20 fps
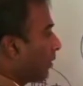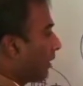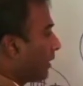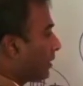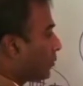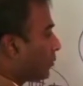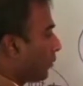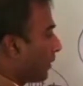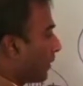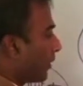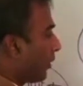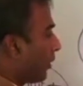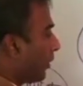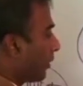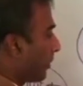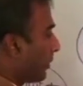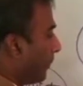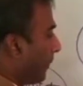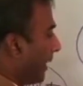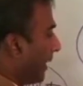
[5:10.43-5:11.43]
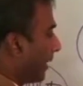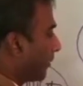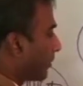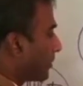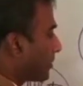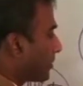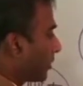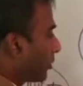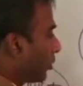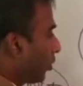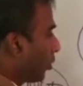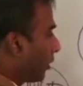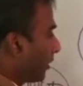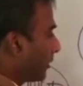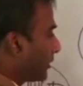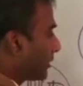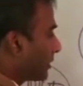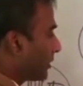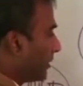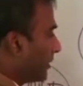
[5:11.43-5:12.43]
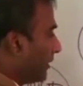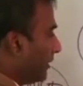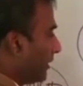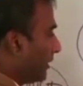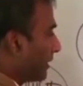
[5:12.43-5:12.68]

was what we call the Paris Accords.